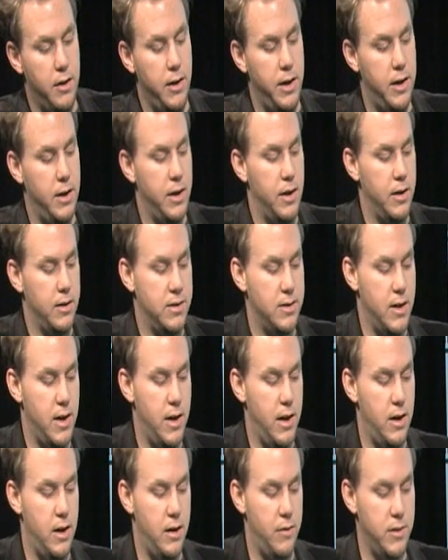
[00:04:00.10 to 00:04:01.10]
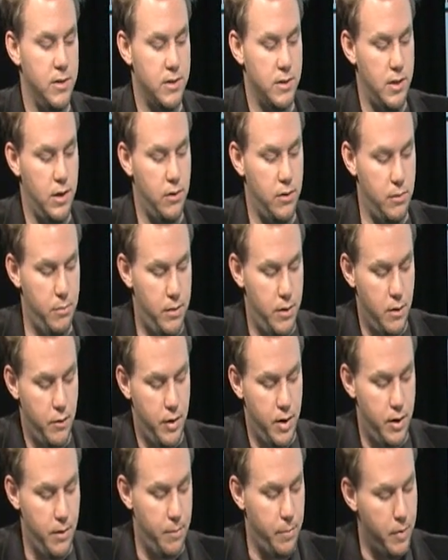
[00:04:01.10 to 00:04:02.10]
it laying on its side, obviously, it would be
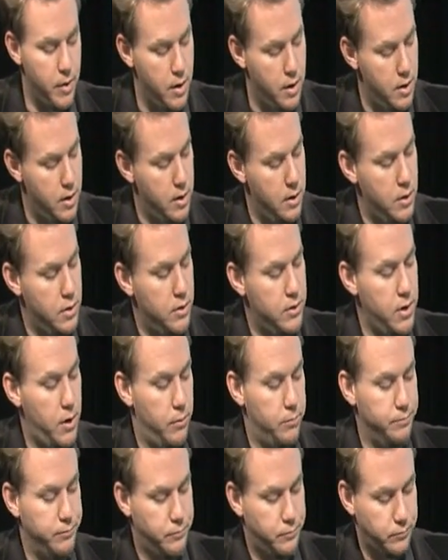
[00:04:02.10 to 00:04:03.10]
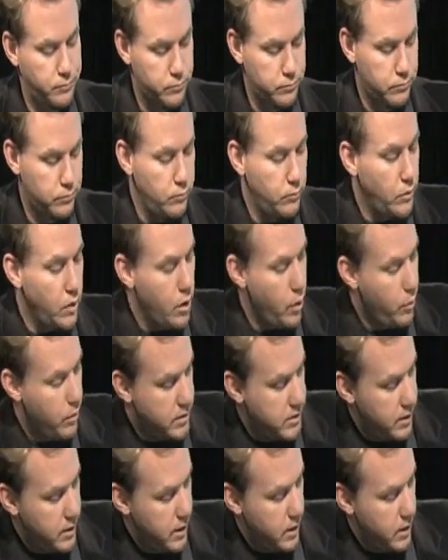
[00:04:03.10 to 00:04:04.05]
over here. So, what's